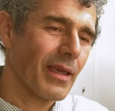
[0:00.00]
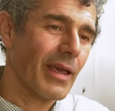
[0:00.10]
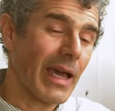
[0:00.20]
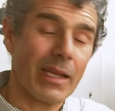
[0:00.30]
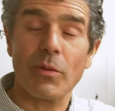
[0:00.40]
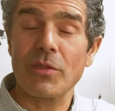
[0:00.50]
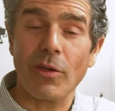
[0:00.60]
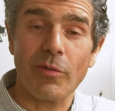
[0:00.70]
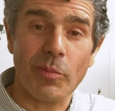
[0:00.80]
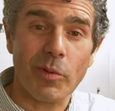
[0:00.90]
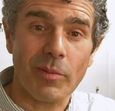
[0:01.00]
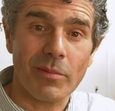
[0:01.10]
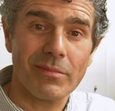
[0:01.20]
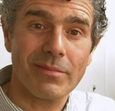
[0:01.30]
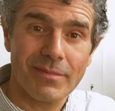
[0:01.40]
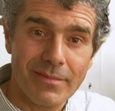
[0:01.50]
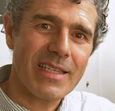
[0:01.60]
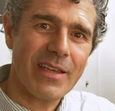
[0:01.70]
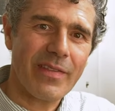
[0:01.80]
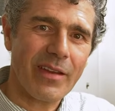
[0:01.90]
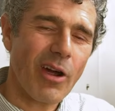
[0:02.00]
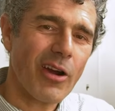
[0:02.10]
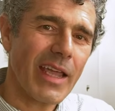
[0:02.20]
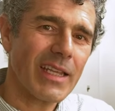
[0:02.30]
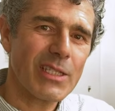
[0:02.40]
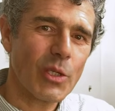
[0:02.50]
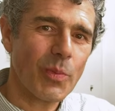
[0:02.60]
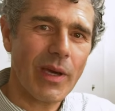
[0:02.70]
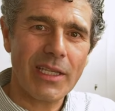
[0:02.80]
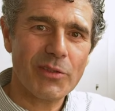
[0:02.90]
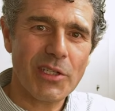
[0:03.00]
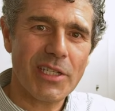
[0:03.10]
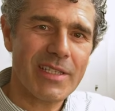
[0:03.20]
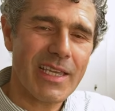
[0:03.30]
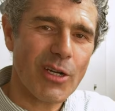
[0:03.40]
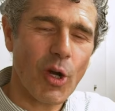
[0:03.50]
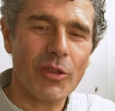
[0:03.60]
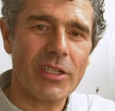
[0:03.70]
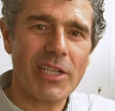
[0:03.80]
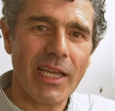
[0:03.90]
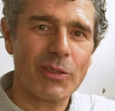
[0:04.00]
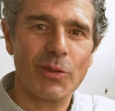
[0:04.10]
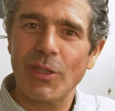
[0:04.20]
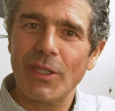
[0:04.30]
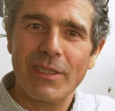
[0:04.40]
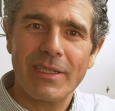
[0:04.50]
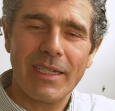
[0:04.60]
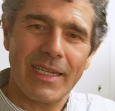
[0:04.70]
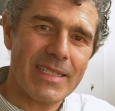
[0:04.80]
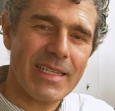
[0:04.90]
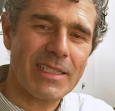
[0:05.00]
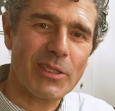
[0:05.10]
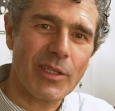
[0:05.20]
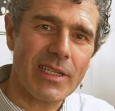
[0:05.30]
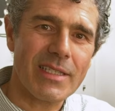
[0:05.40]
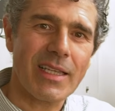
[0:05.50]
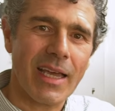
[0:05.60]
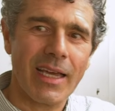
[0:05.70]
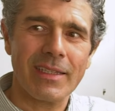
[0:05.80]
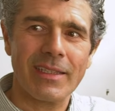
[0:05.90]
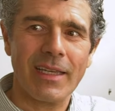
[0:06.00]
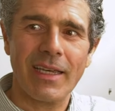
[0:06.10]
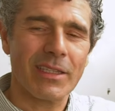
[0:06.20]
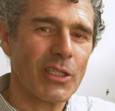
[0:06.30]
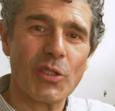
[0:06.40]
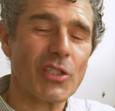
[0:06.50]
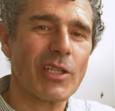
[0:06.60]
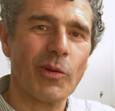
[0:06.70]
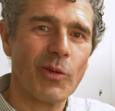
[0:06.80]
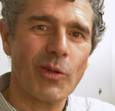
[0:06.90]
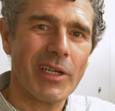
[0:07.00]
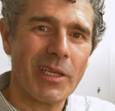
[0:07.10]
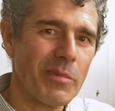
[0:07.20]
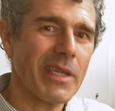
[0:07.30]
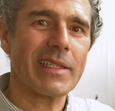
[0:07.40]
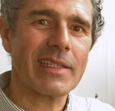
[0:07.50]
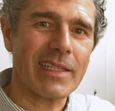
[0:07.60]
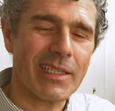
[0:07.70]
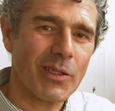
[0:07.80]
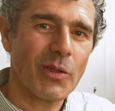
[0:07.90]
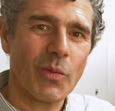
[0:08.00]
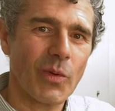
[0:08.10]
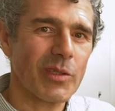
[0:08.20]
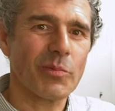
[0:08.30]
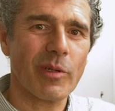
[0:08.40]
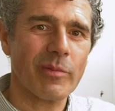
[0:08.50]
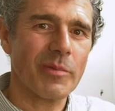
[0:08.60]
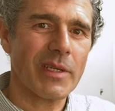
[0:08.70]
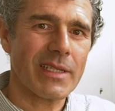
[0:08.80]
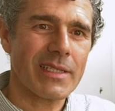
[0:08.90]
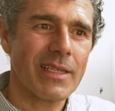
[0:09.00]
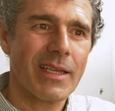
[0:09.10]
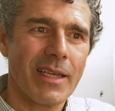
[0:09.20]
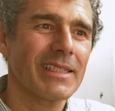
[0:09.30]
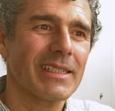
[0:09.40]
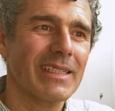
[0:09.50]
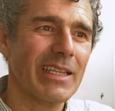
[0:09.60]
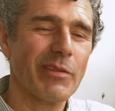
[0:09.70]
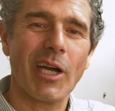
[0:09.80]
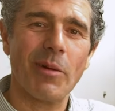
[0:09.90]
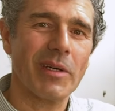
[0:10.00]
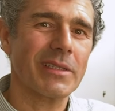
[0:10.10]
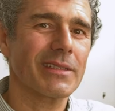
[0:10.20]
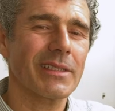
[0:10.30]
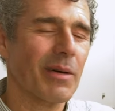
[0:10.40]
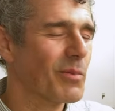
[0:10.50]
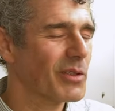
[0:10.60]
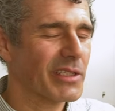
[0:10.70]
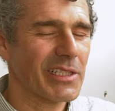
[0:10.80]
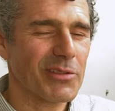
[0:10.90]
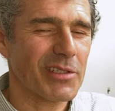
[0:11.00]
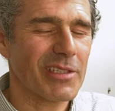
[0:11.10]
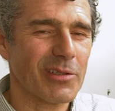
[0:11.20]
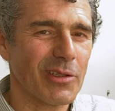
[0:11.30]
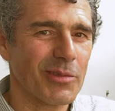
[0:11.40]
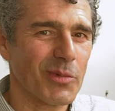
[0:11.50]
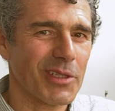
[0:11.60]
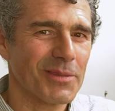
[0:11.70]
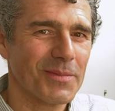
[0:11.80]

and it would solve the problem. If there are any super electricians here on the channel listening to this, and you just know immediately what the problem is, leave a comment. I'm more than interested to learn more.